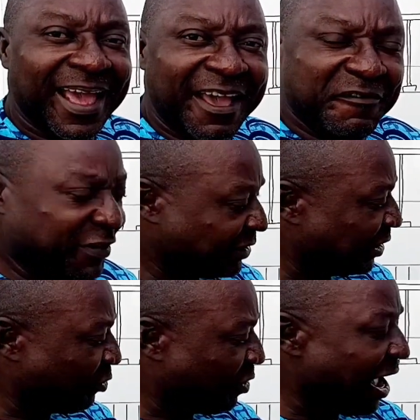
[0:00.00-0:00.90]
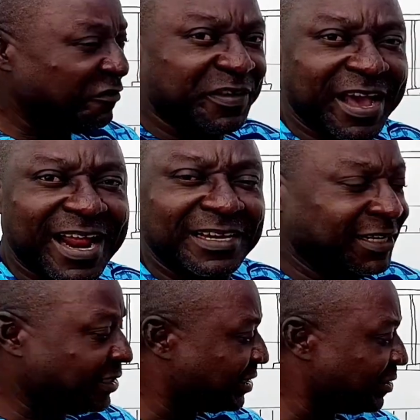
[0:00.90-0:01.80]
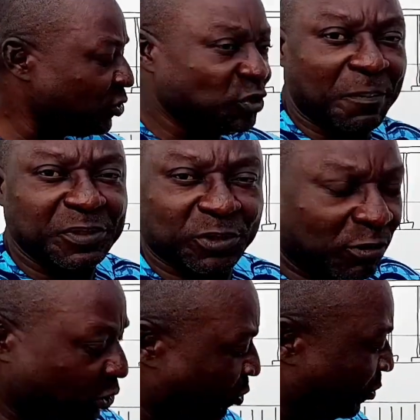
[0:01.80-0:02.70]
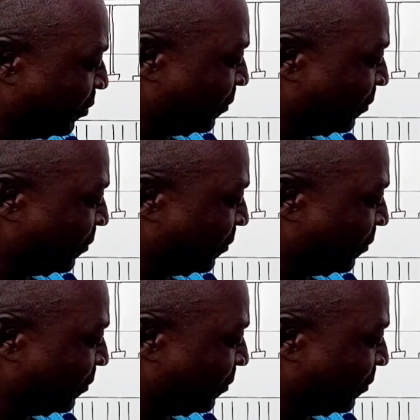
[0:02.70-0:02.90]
everything you have here around this substructure.